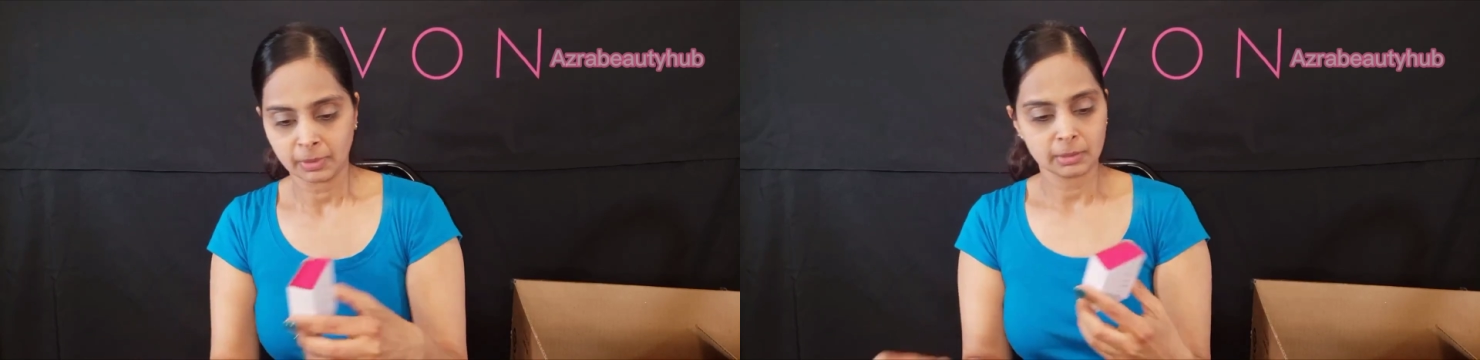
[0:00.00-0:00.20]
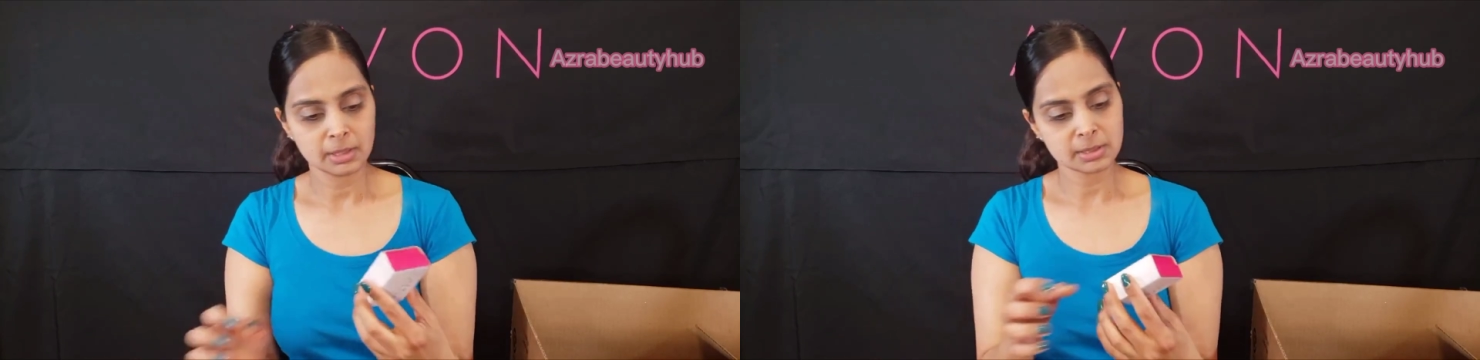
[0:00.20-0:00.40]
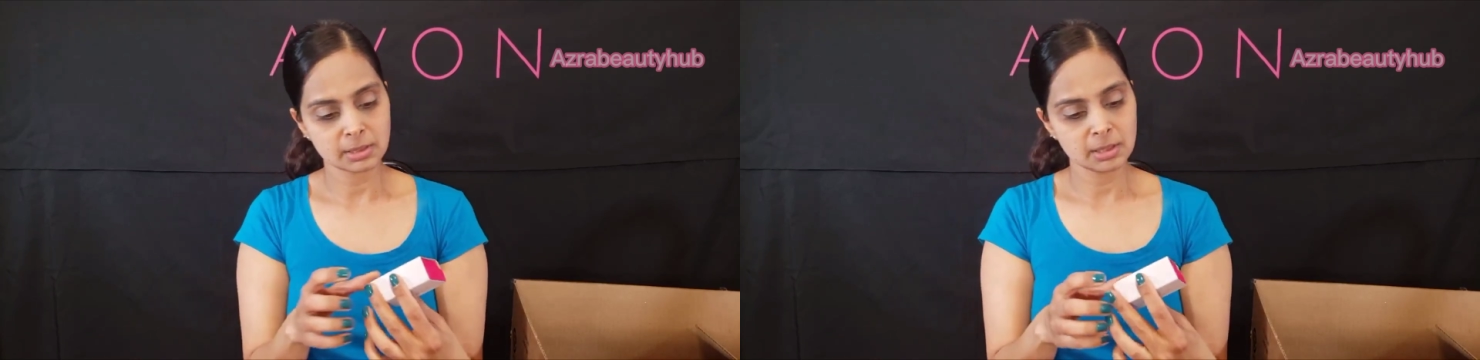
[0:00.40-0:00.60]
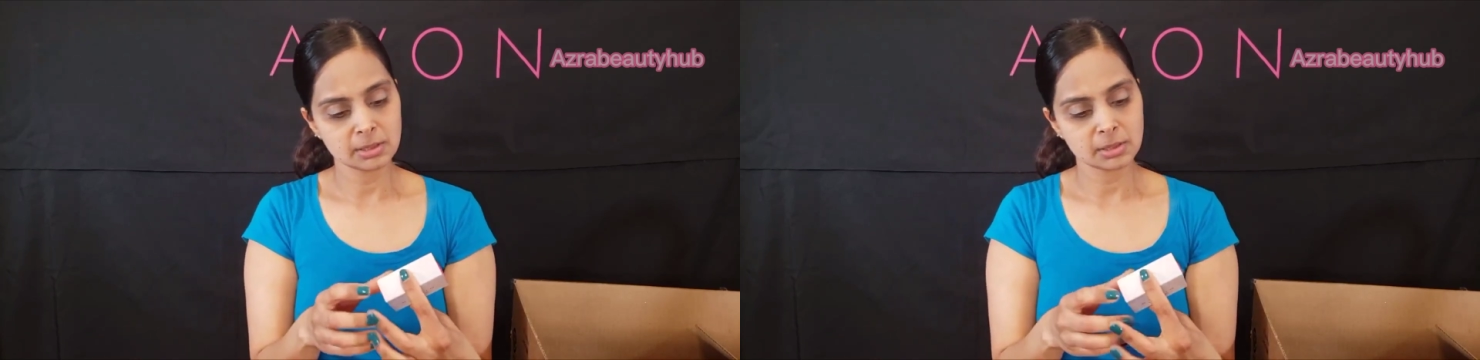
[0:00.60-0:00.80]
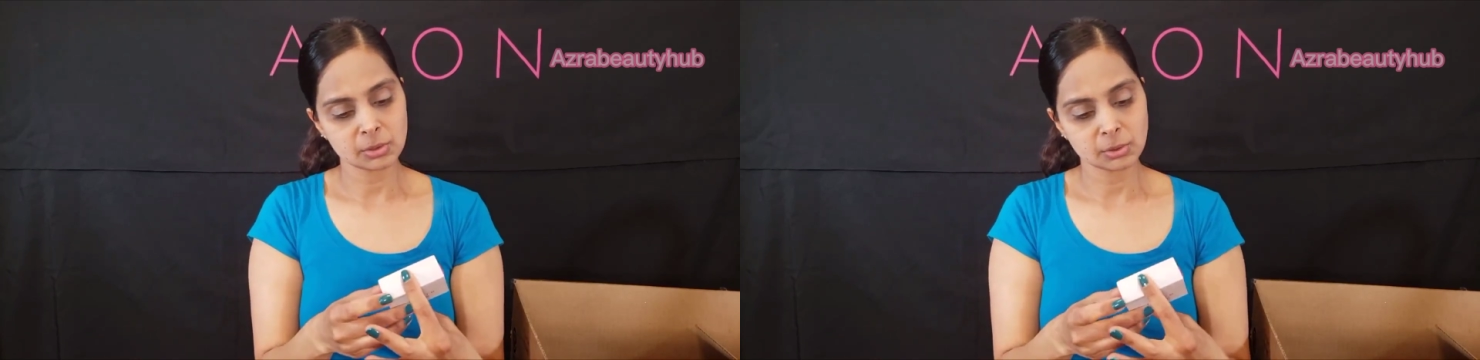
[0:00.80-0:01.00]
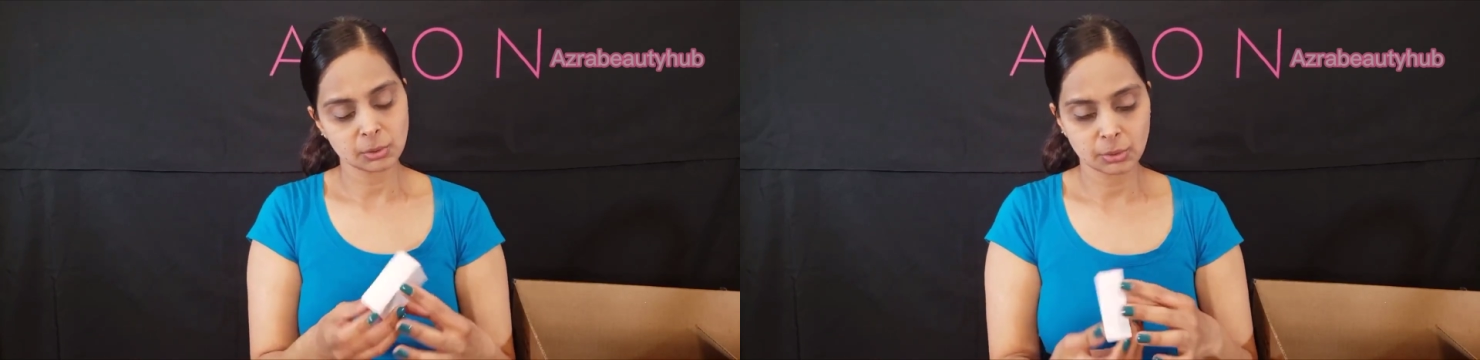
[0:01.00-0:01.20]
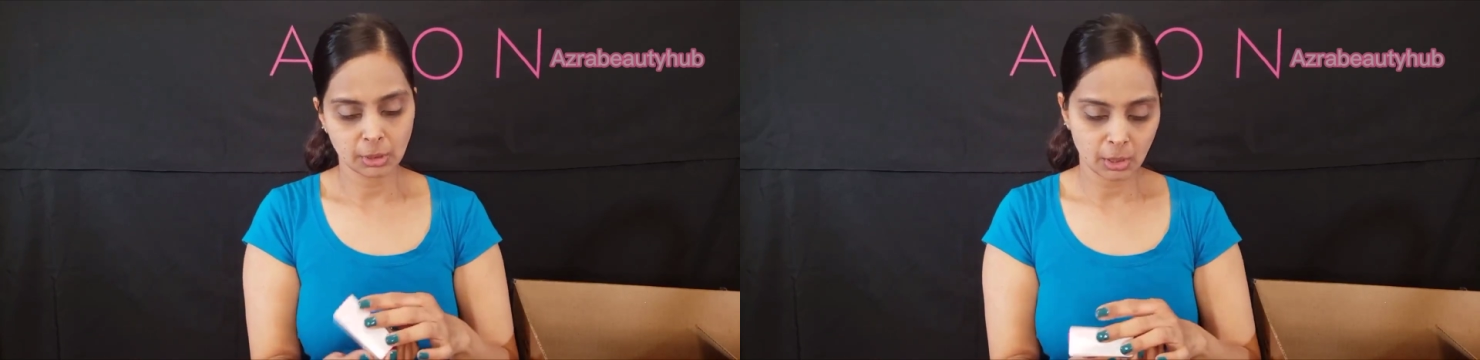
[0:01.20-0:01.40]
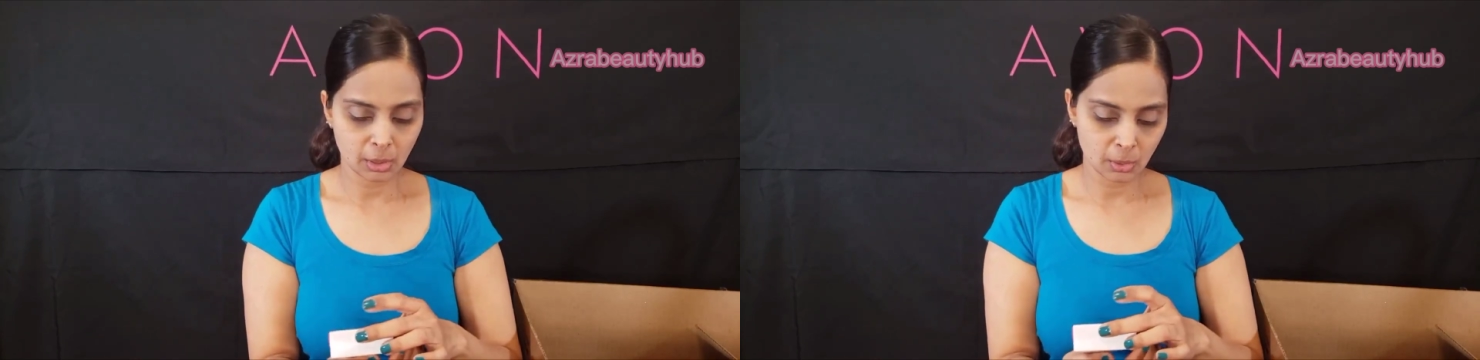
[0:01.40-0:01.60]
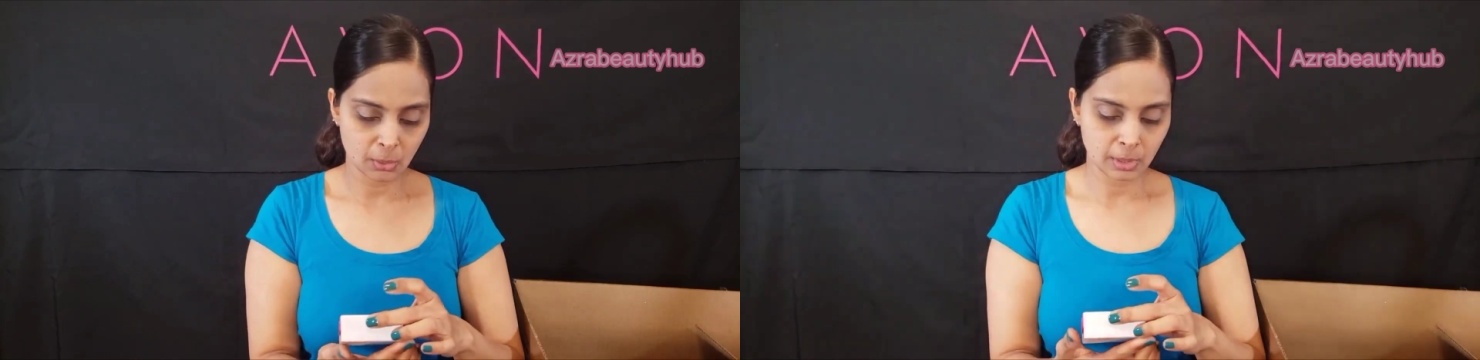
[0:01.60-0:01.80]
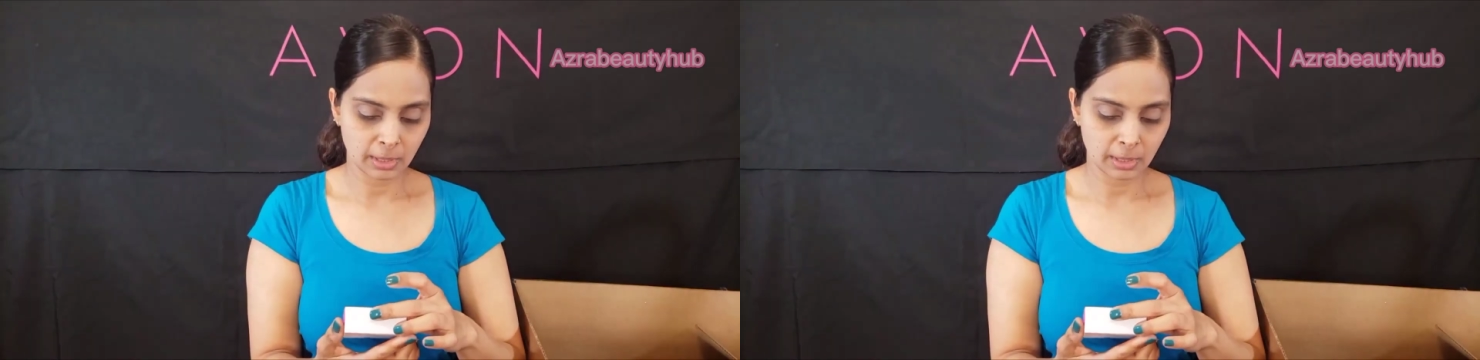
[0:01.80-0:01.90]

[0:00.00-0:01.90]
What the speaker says: This is a Studio